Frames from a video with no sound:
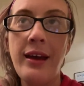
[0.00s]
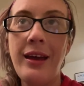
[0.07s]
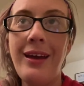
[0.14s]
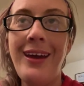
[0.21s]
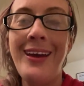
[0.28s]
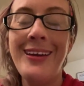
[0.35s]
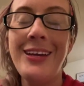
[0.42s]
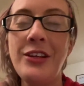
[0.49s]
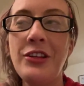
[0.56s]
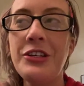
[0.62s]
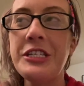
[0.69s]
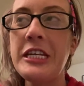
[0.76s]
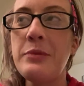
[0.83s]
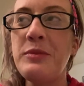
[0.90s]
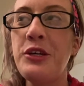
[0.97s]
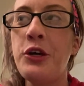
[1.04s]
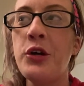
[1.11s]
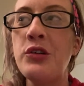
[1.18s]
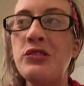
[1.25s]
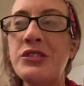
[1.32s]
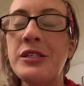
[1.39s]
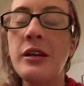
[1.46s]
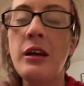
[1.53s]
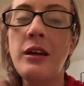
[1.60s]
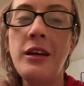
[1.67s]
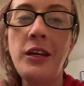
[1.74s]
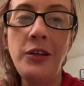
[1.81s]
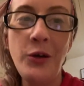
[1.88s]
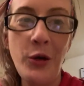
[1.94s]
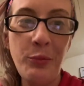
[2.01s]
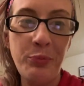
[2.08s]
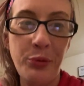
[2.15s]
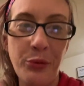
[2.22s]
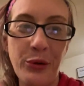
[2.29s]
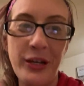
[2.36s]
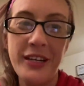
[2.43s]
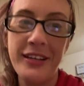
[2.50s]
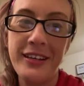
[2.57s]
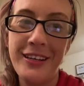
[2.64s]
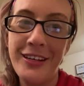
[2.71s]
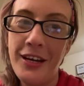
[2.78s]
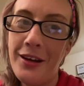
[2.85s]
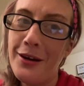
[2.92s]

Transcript: and he looks at me and goes, "You're pretty.